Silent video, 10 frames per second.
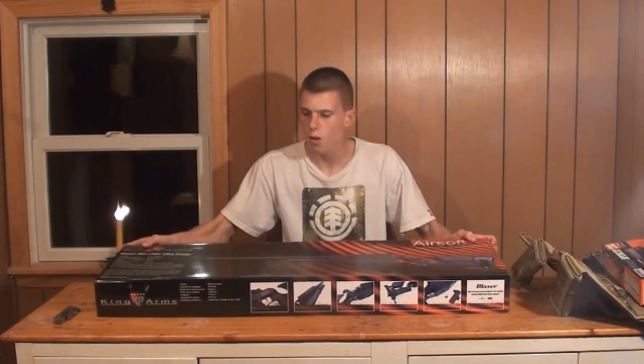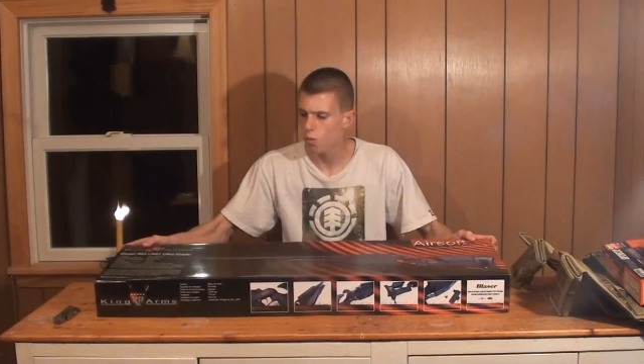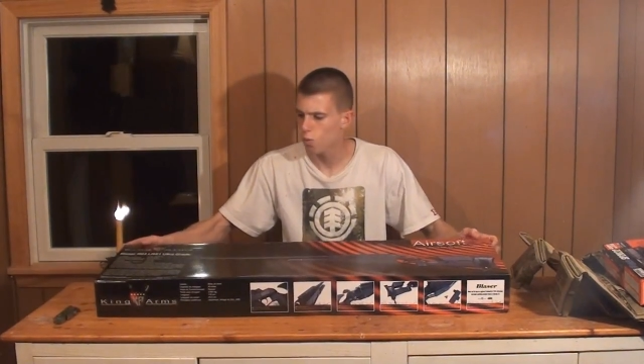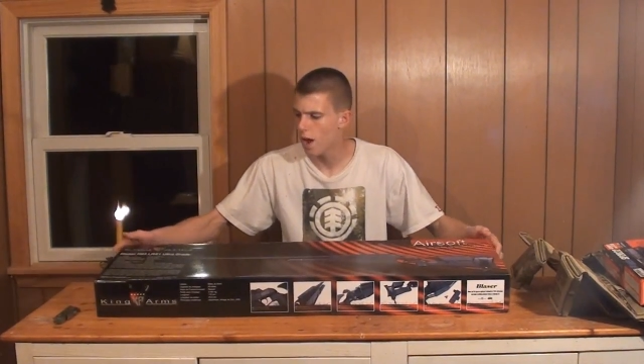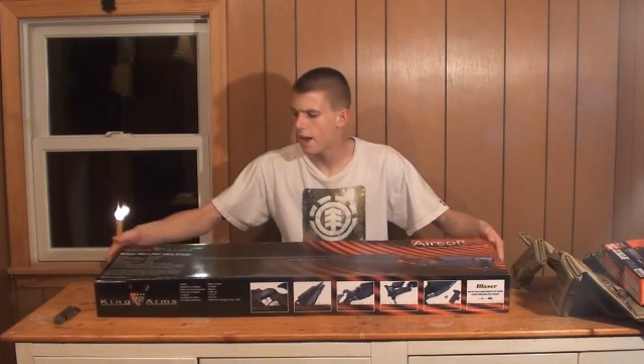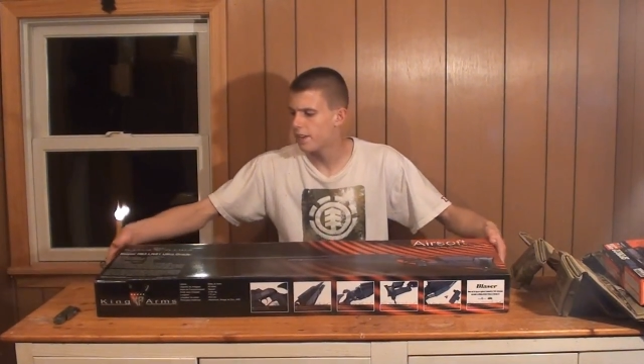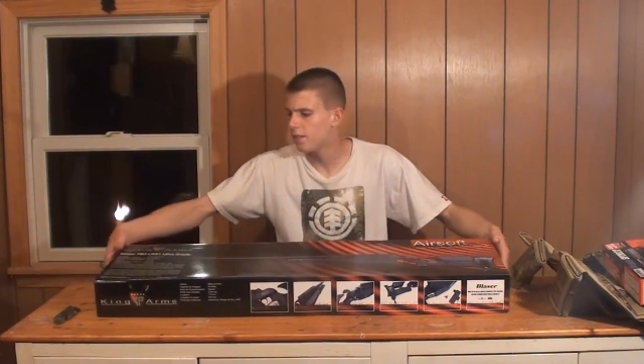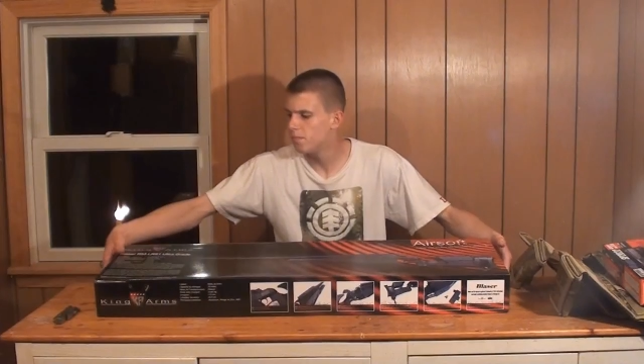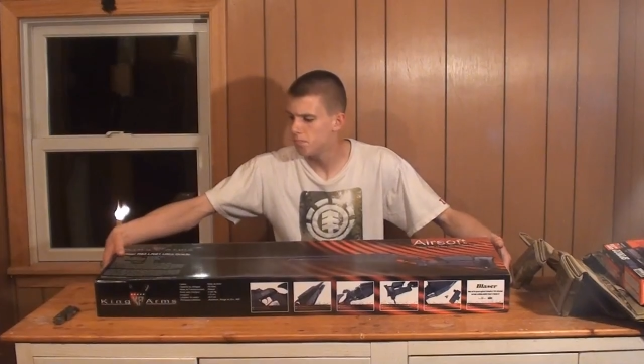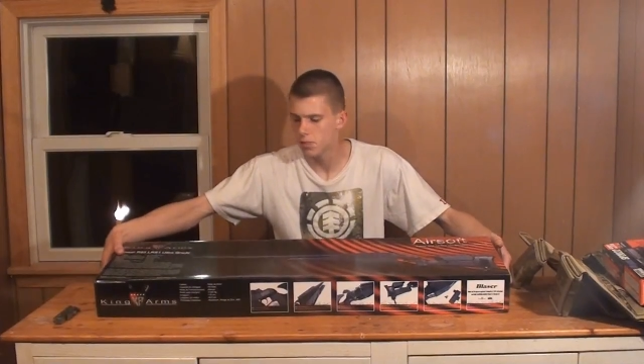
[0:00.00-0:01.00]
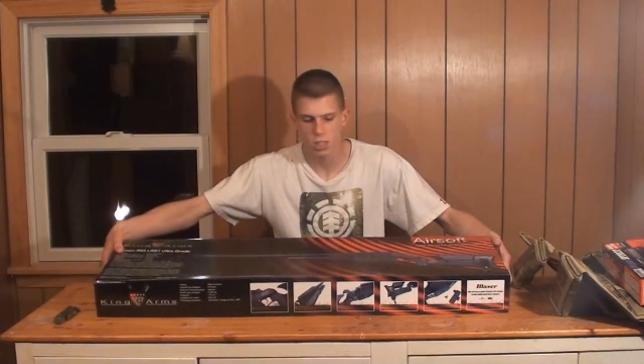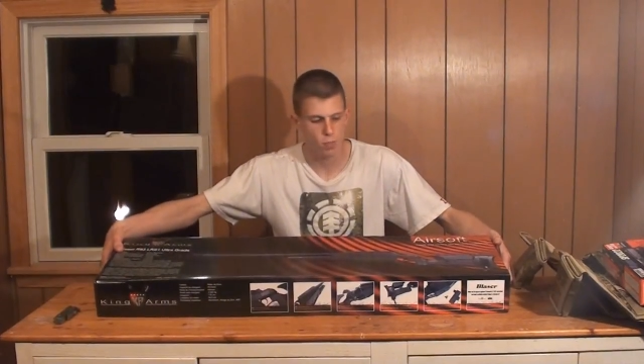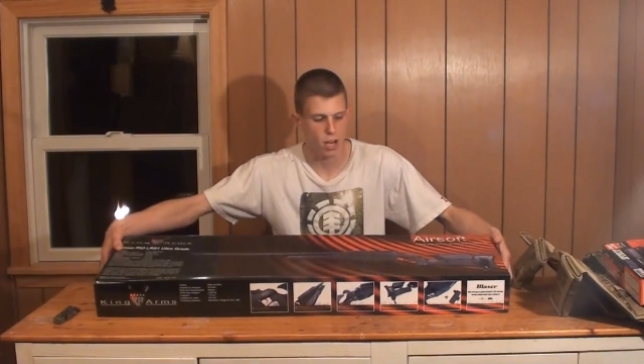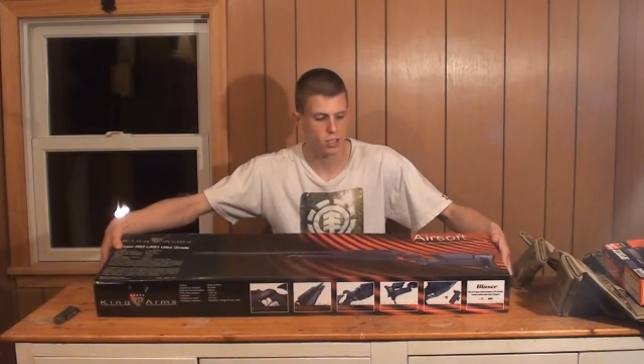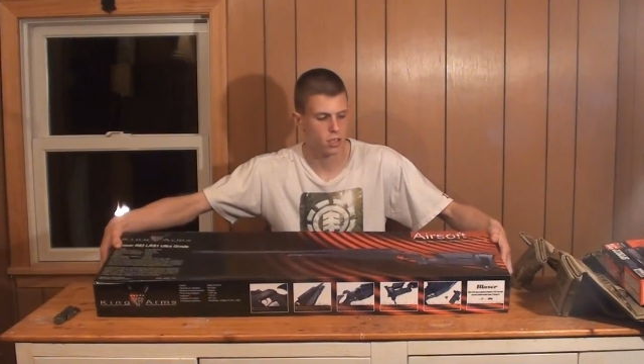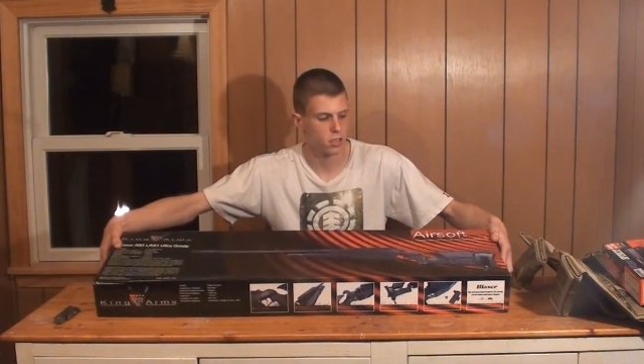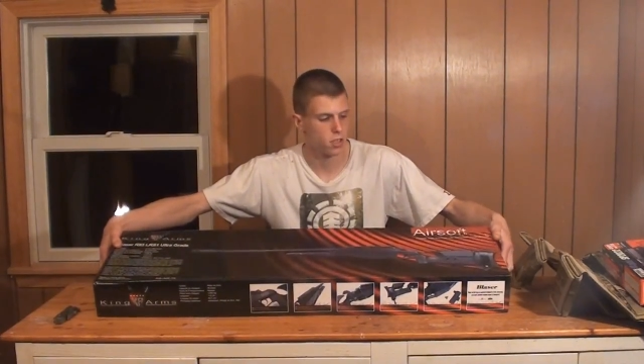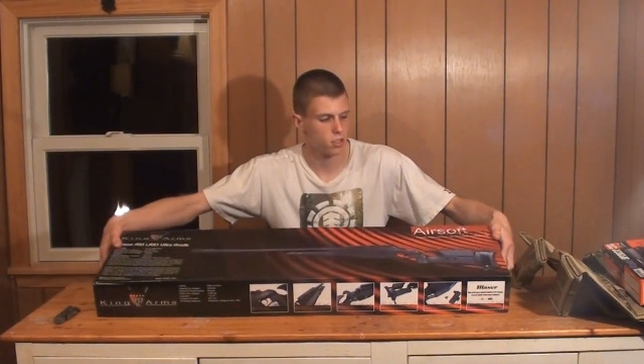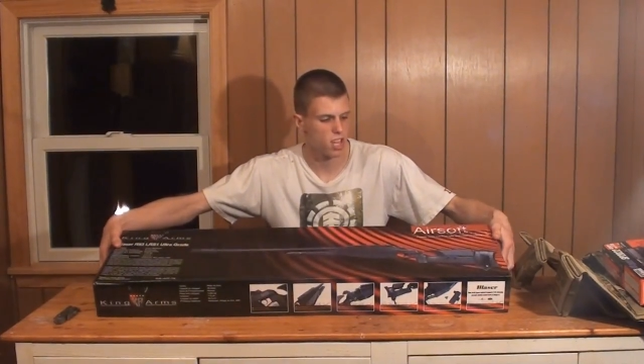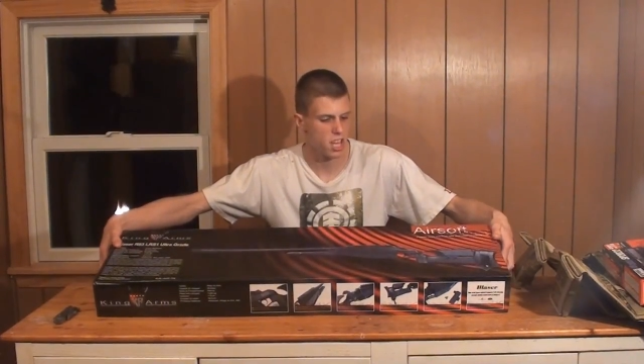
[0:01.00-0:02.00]
Red Express, and this
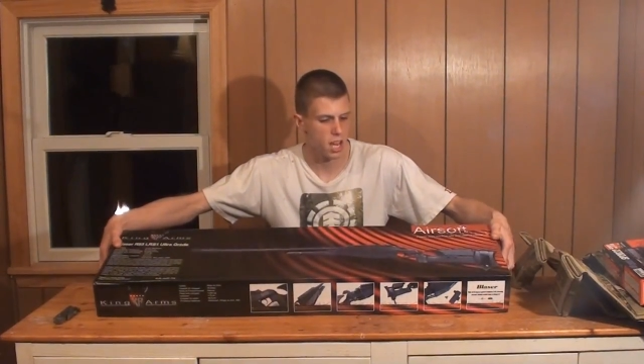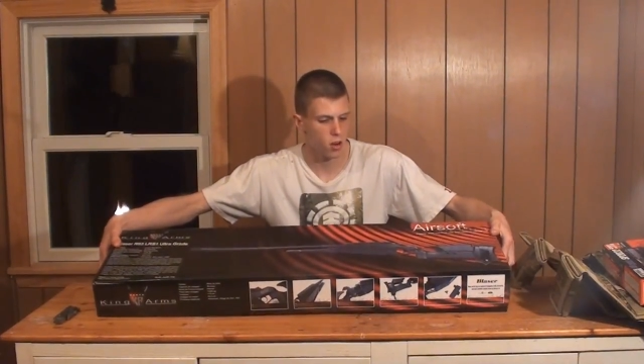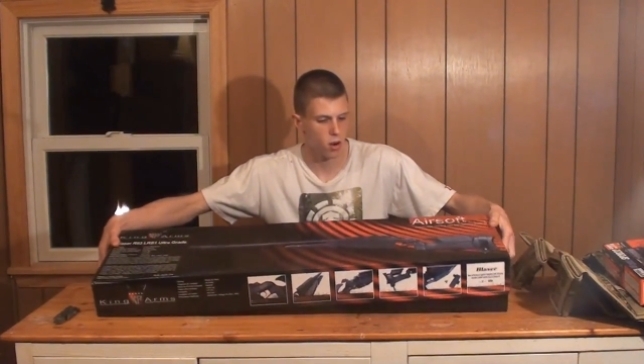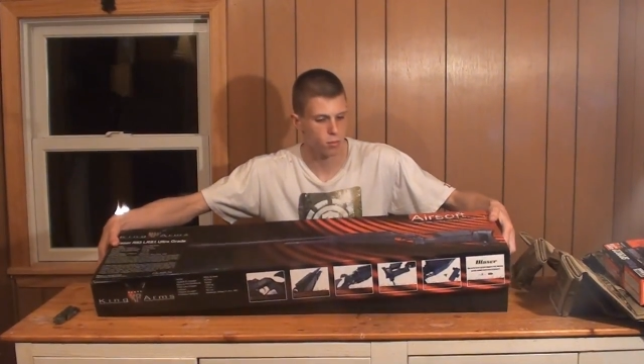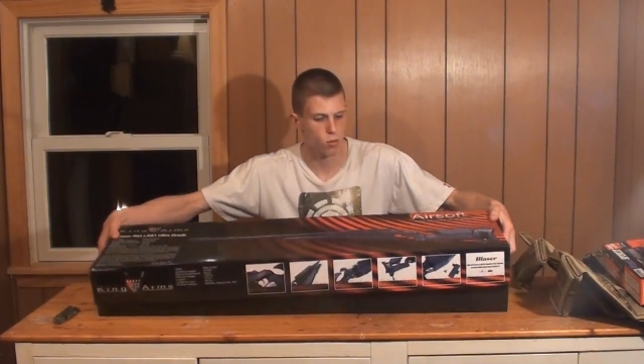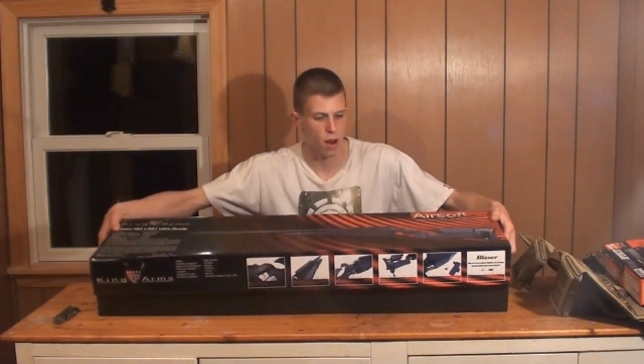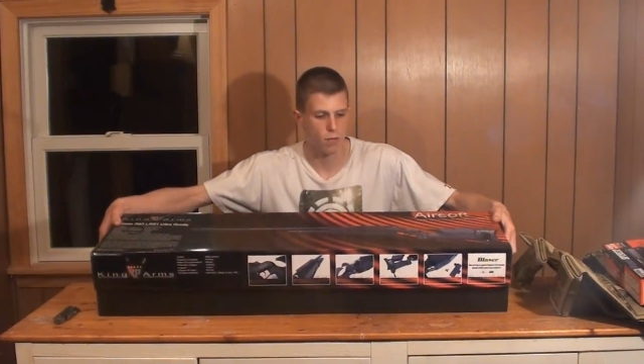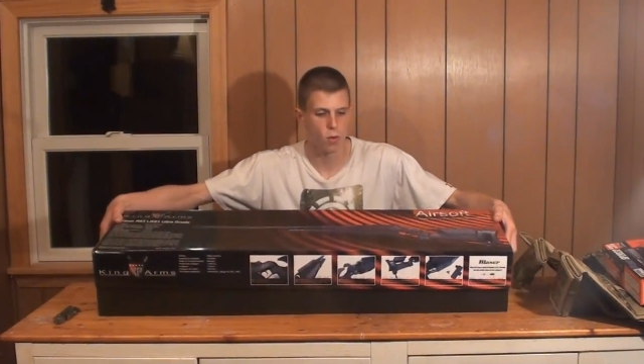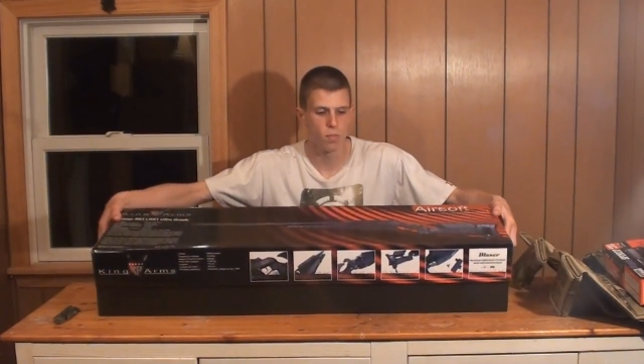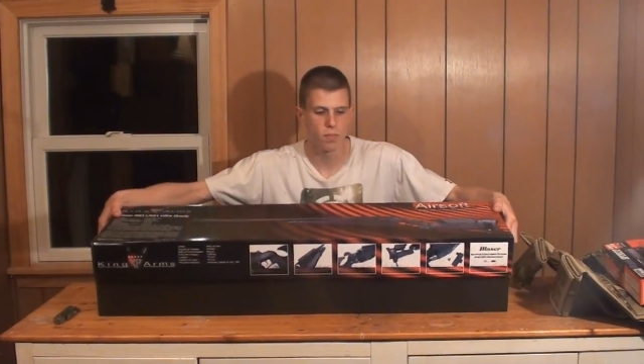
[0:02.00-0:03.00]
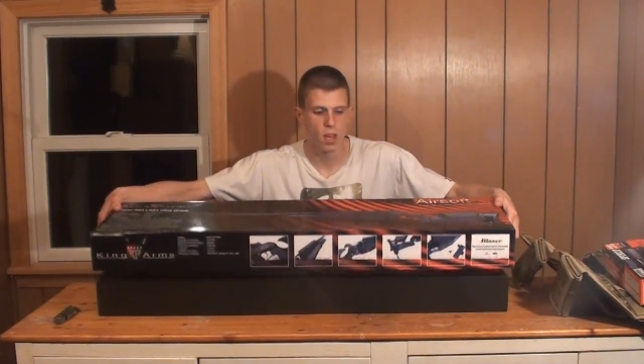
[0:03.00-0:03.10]
is the King Arms rifle.